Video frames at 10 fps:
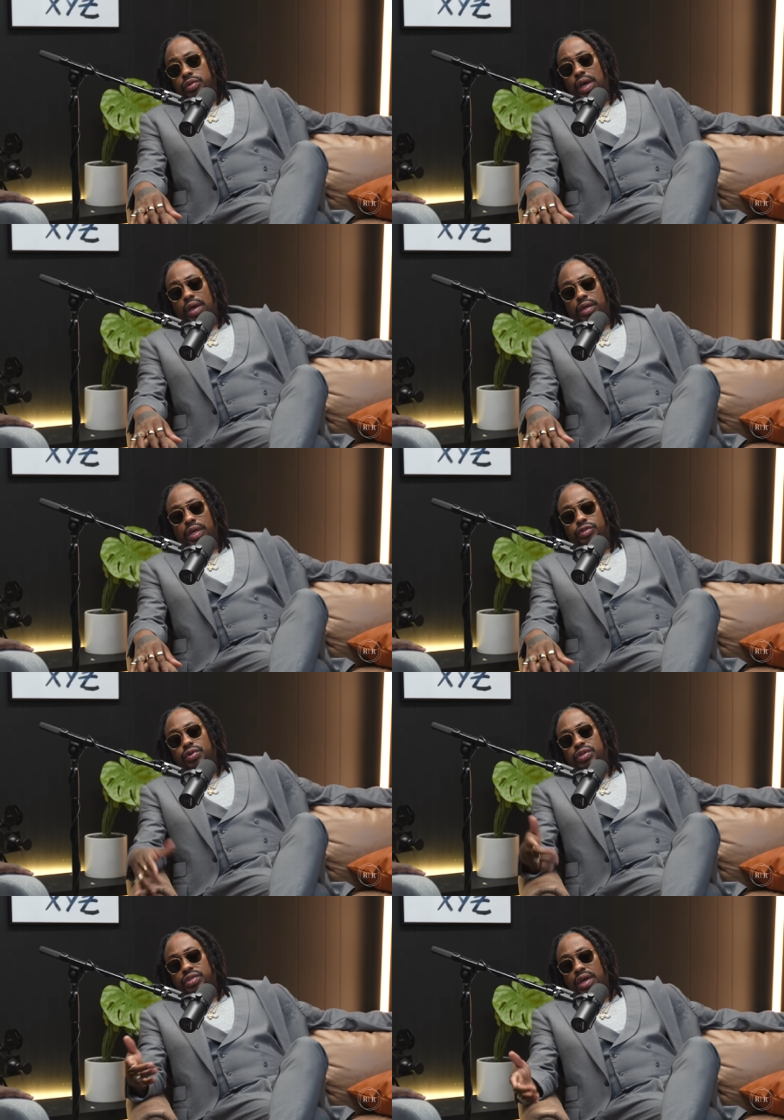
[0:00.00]
Yeah. A
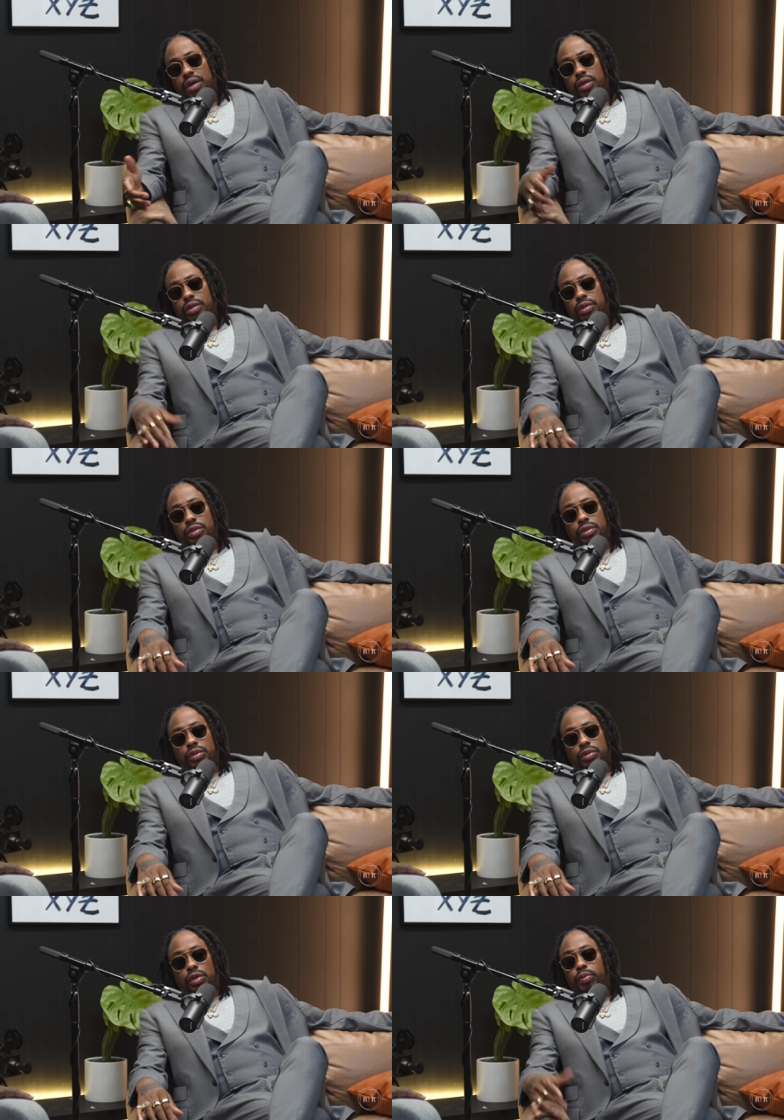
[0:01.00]
trendsetter,
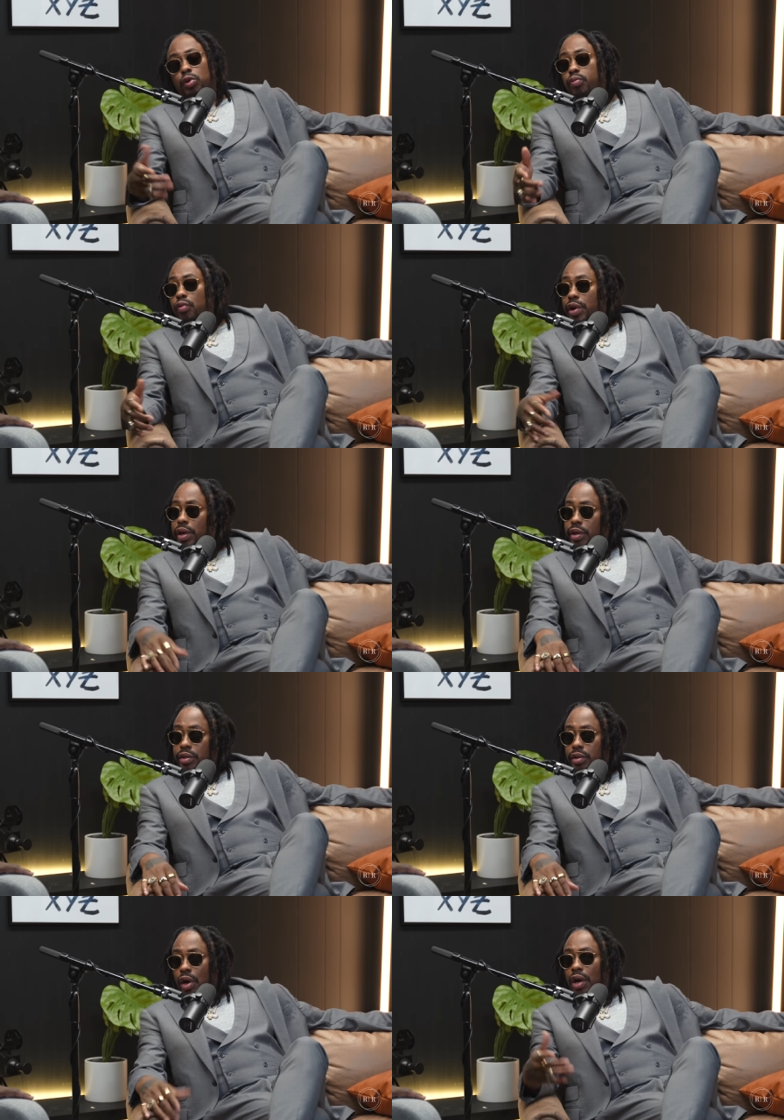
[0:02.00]
the blueprint,
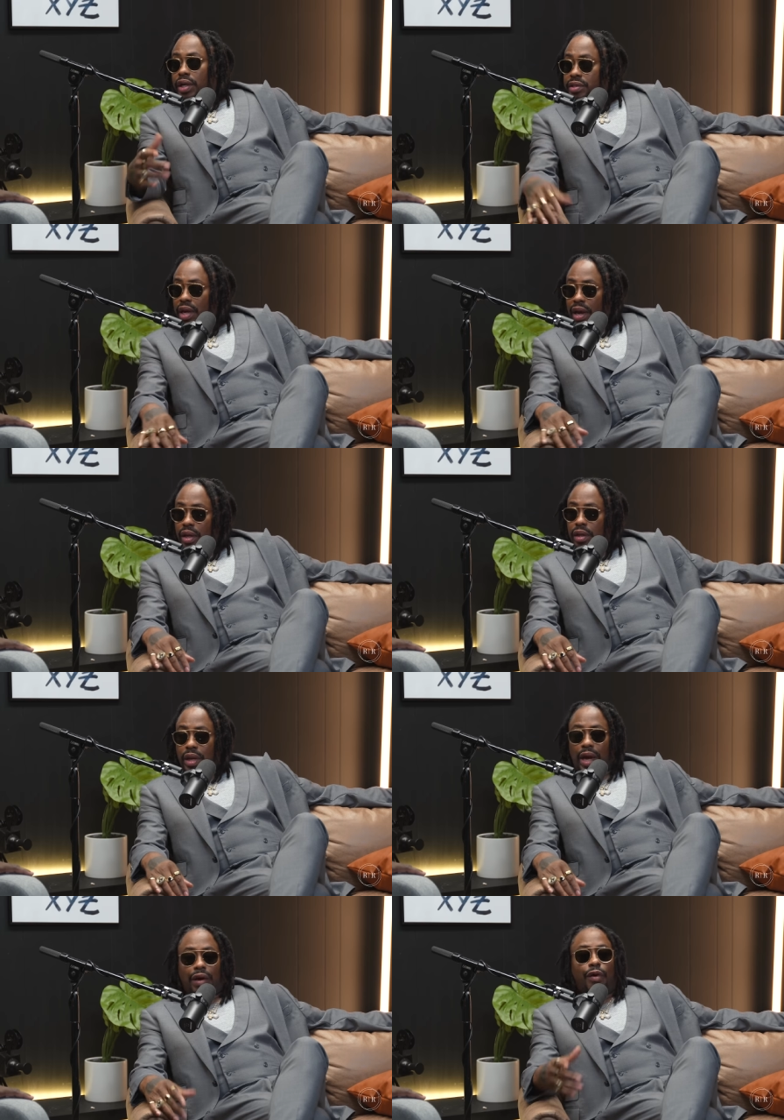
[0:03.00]
architect.
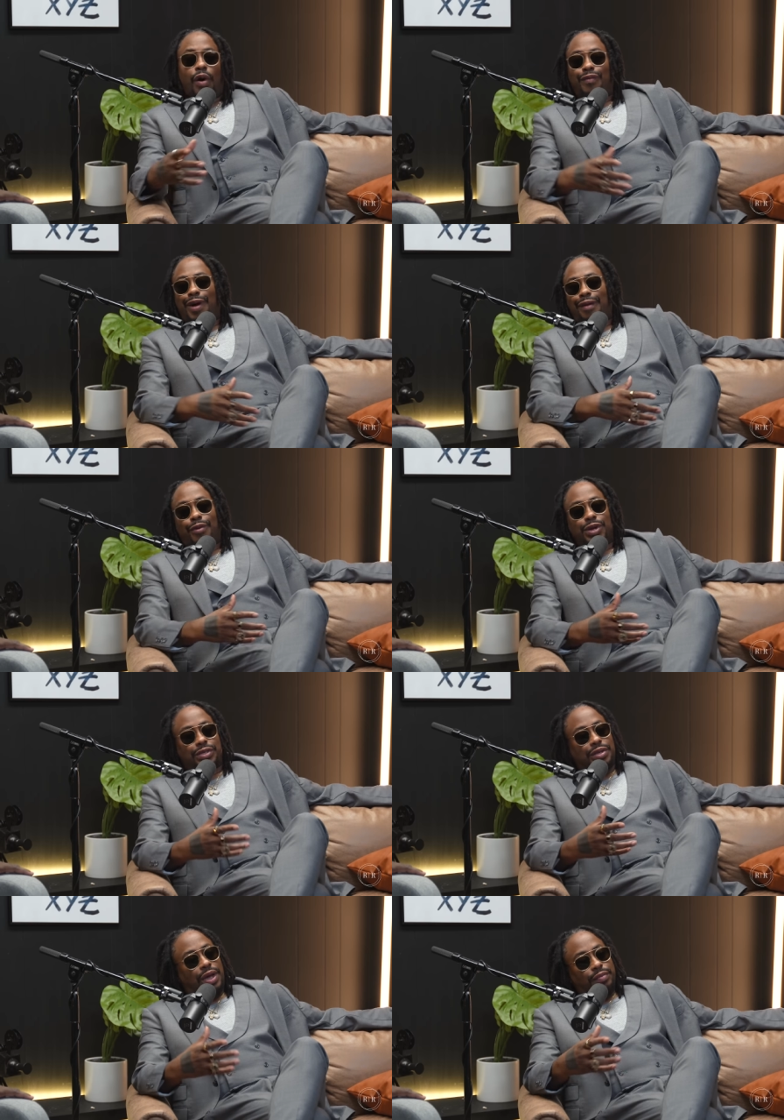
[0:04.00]
Like I've always
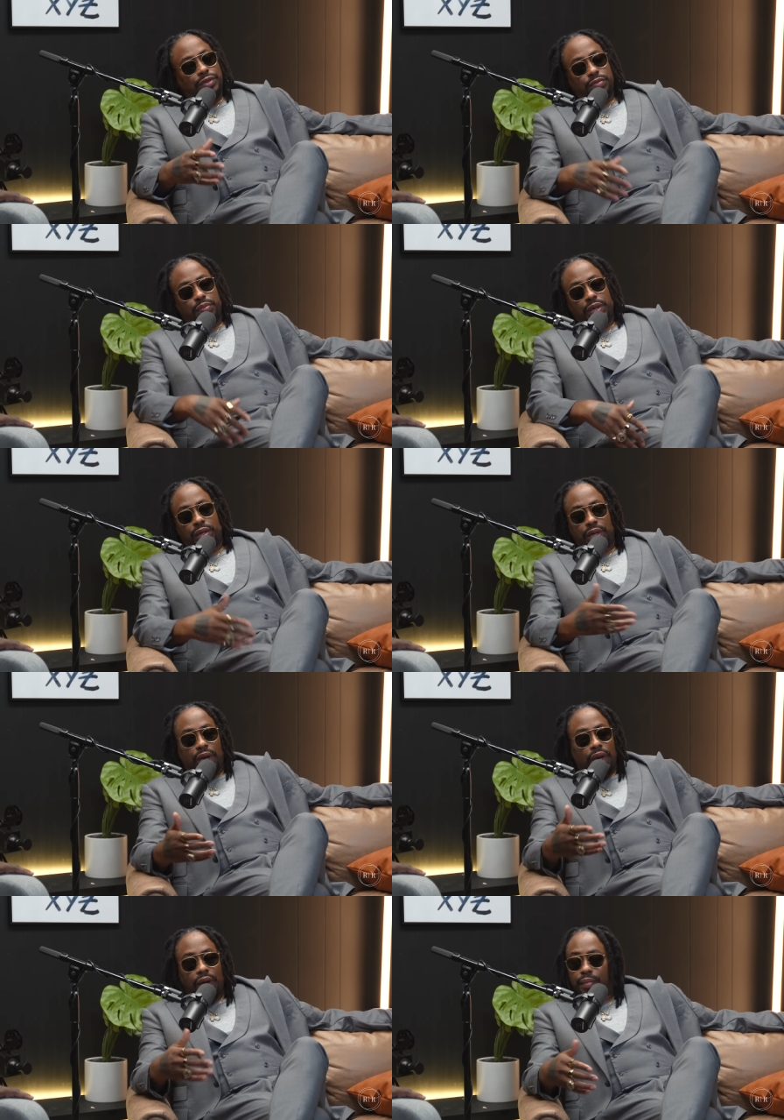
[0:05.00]
kind of just been
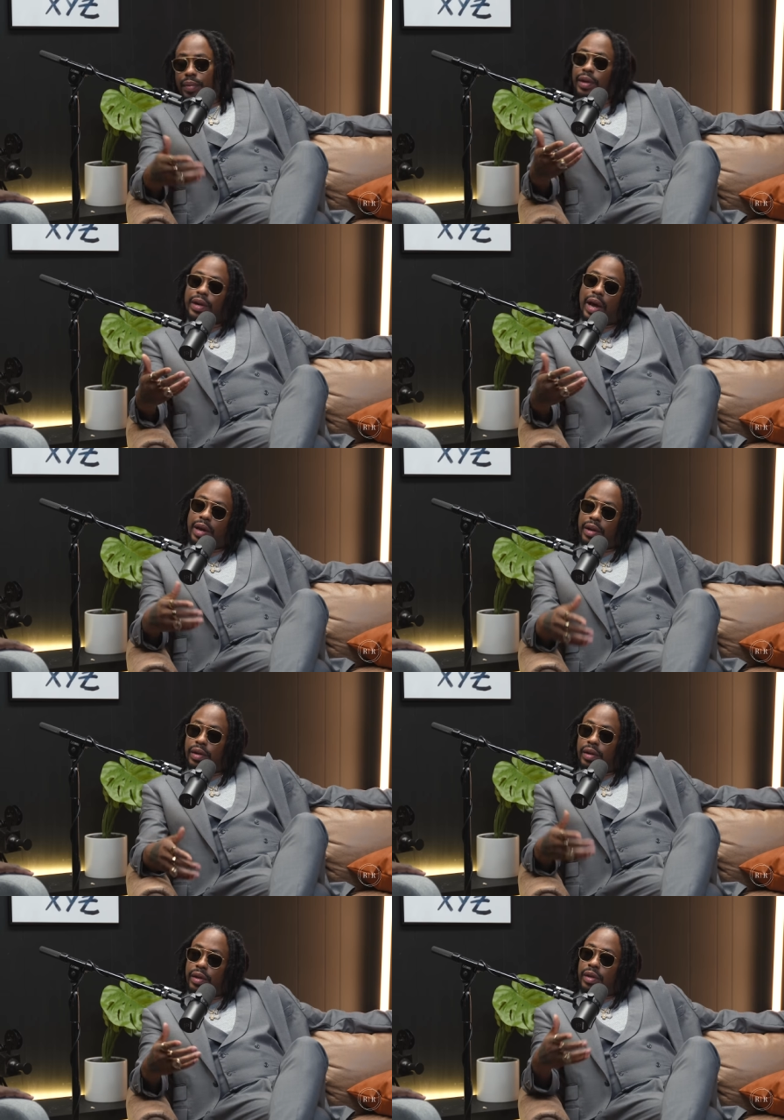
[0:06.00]
in that
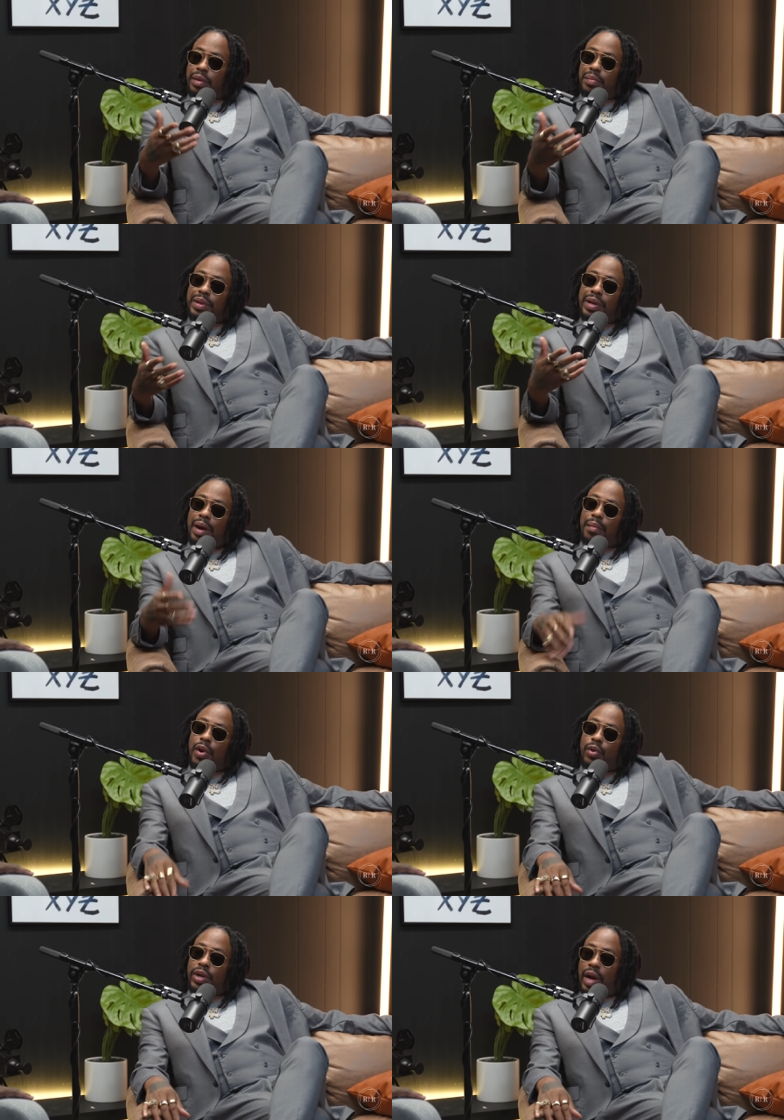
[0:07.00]

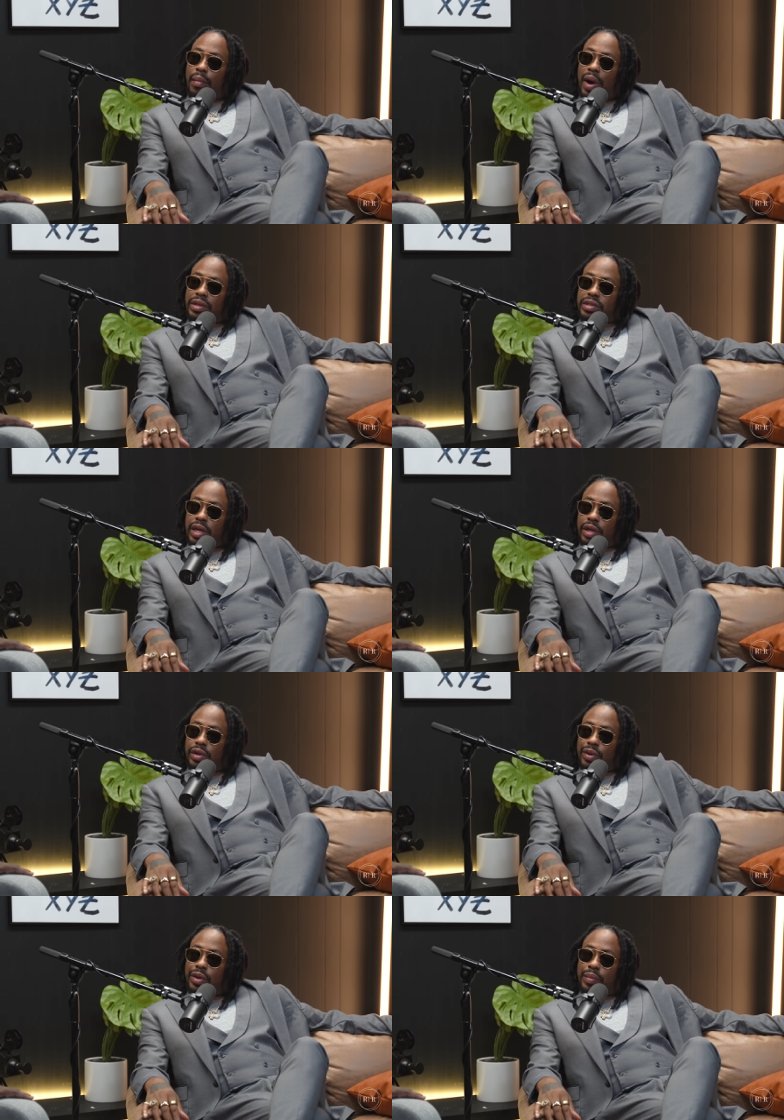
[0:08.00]
mode and that mindset. You
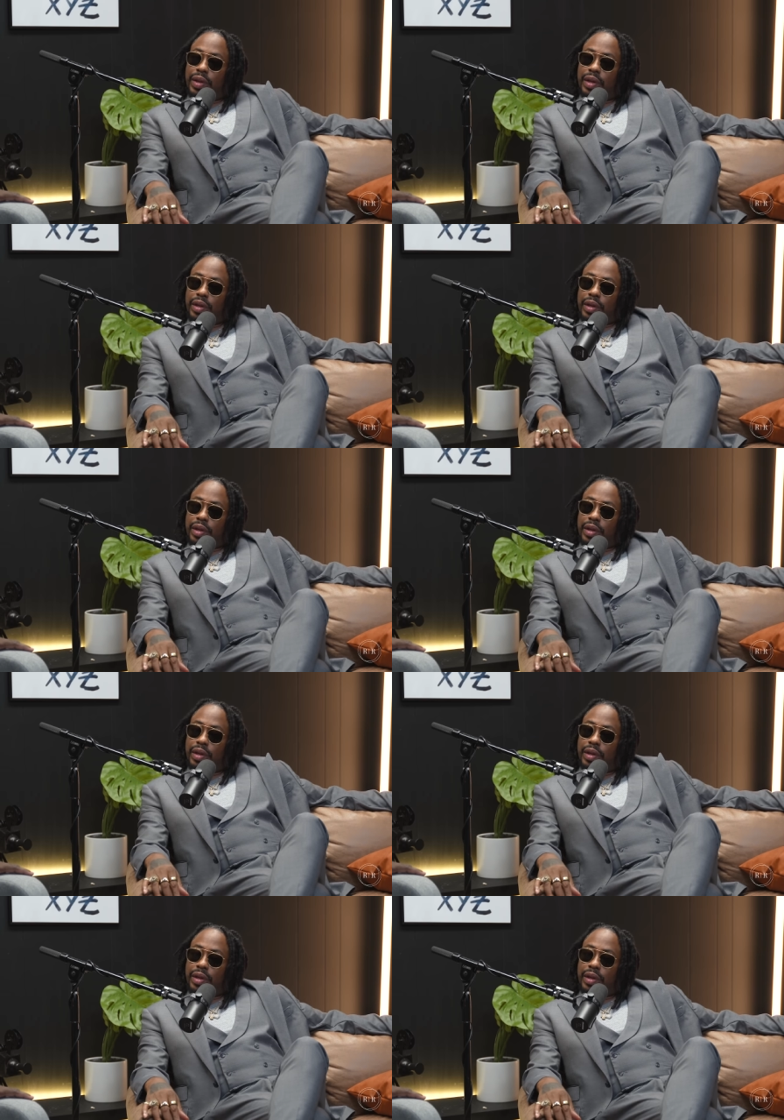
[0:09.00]
know what I mean?